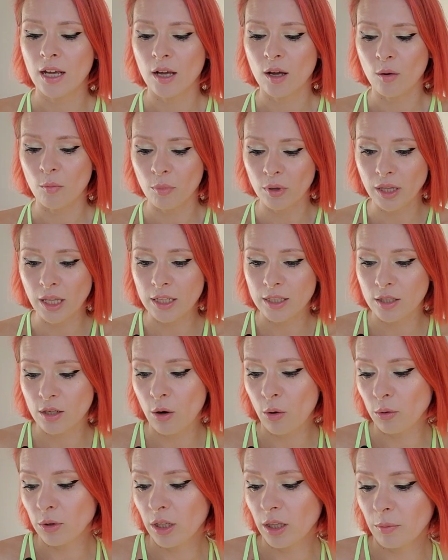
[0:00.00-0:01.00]
But let's
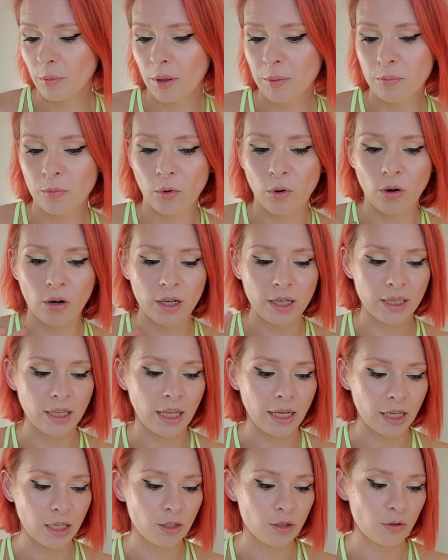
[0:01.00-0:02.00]
go a little bit more
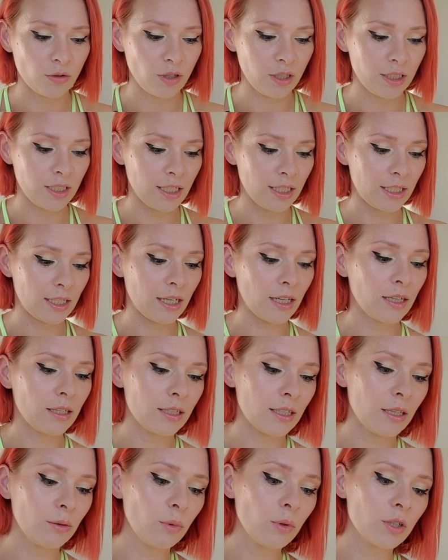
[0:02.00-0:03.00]
into the
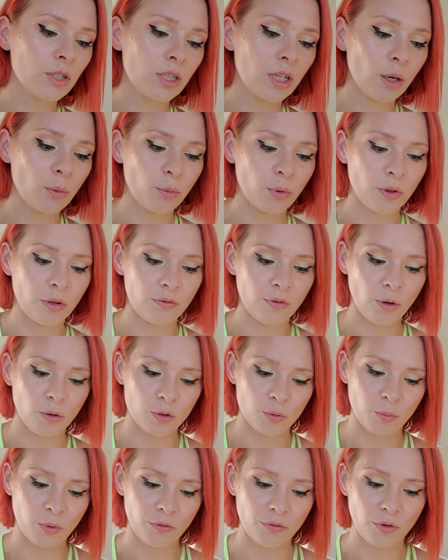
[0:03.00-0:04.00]
details, and we'll start with the
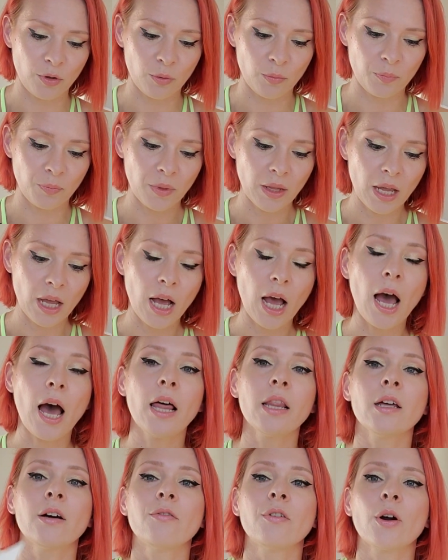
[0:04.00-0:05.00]
rose perfume, A
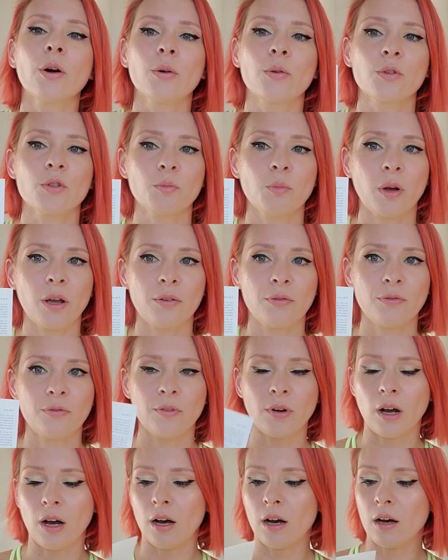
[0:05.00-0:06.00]
La Rose by
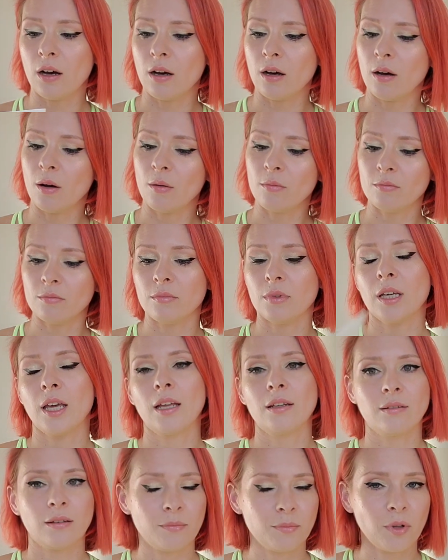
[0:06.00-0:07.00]

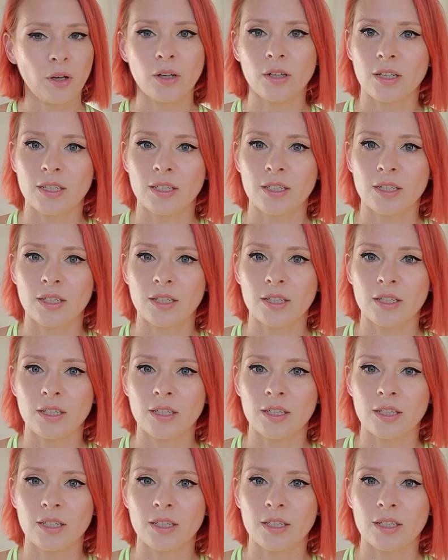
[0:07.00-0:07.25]
again, I'm not gonna